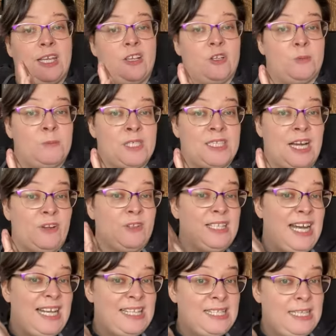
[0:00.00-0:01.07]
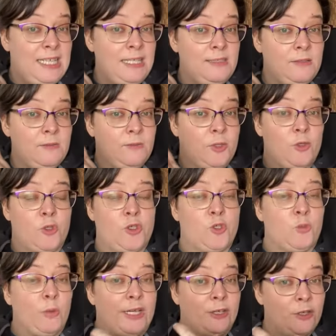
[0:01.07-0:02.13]
think your Moscato d'Astis, those
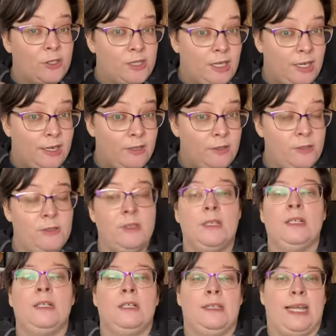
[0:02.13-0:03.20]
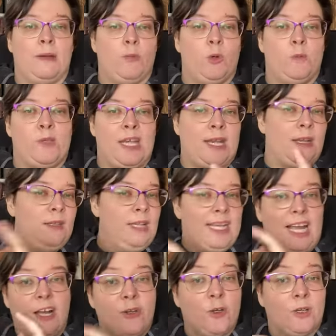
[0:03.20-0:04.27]
sweeter styles, that would take it
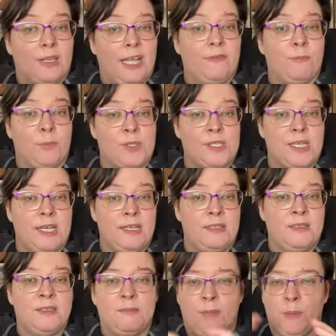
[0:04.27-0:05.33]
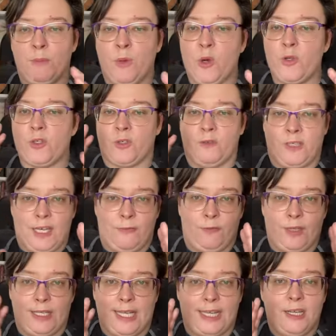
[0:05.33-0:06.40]
like under 11%. But most are
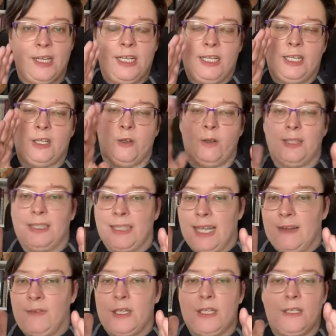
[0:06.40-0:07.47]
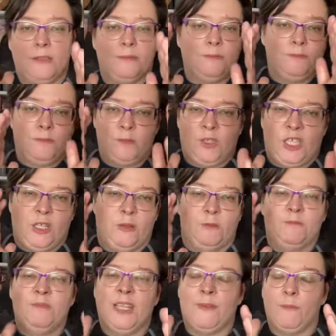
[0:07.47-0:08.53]
definitely in that, 11,
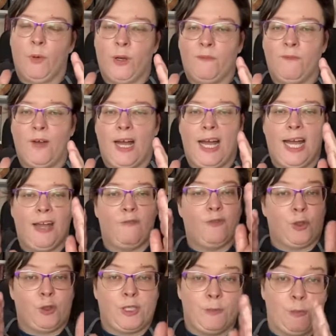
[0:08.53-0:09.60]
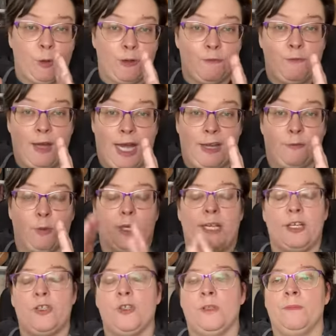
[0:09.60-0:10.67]
11.5, 13.5
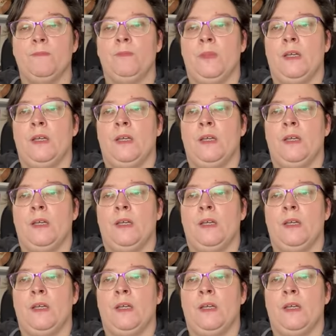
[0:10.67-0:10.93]
range.